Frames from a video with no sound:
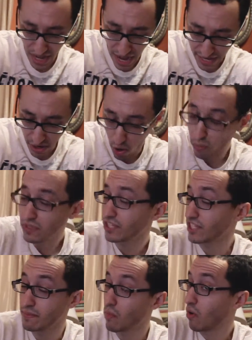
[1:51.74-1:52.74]
I hope to
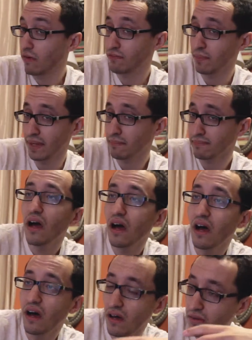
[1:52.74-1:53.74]
see more from him.
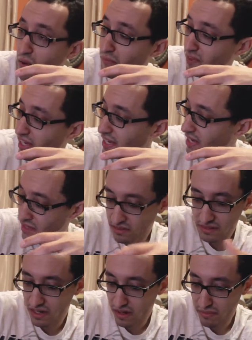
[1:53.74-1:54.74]
Hopefully he
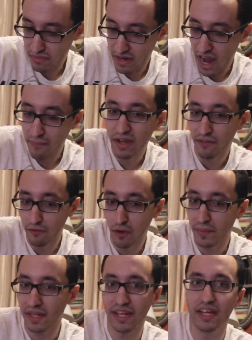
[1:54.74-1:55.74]
can, you know, not make
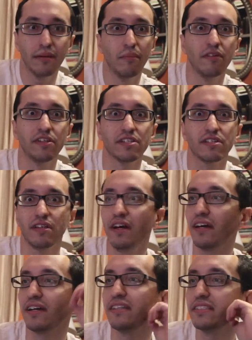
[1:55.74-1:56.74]
formulaic movies.
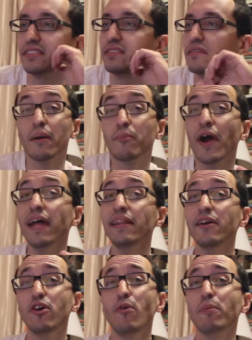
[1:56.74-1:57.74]

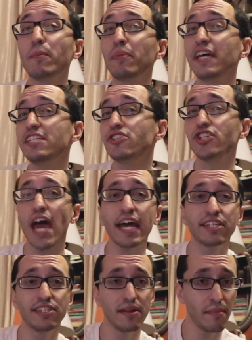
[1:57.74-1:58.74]
Bradley Cooper plays
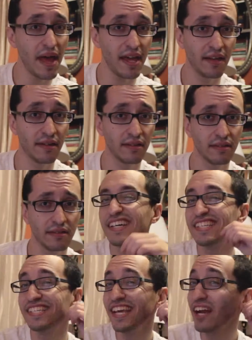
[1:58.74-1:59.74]
Jackson Maine, a
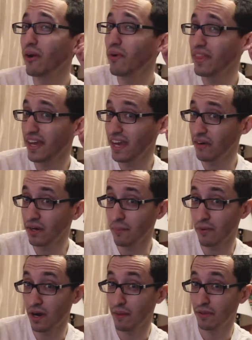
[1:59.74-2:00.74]
singer with a hearing
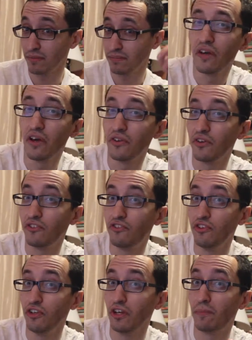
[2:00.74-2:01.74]
problem, and a
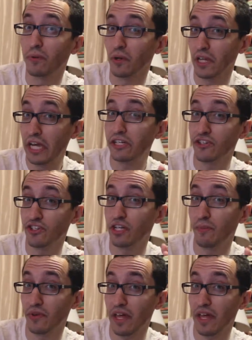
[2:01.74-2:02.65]
deep relationship